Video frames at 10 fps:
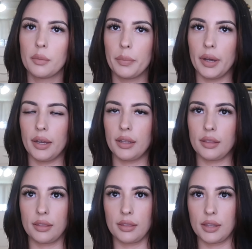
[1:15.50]
But
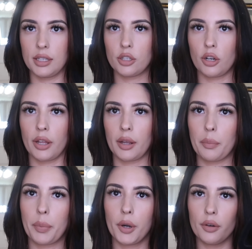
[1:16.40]
these are
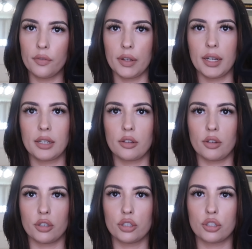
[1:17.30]
like perfect.
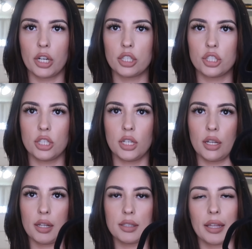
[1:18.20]
They're stretchy.
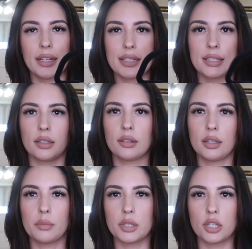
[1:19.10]
It's like a
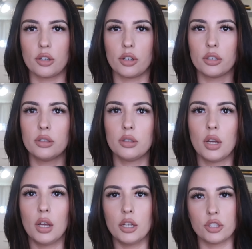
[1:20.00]
silky material
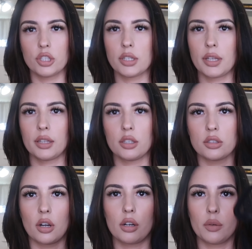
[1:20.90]
just like the
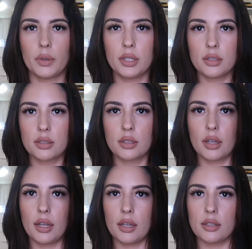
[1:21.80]
Zara ones.
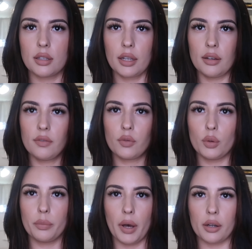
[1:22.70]
It is like a full
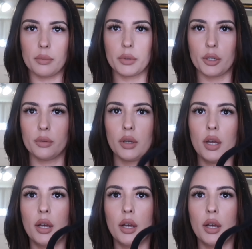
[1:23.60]
bottom though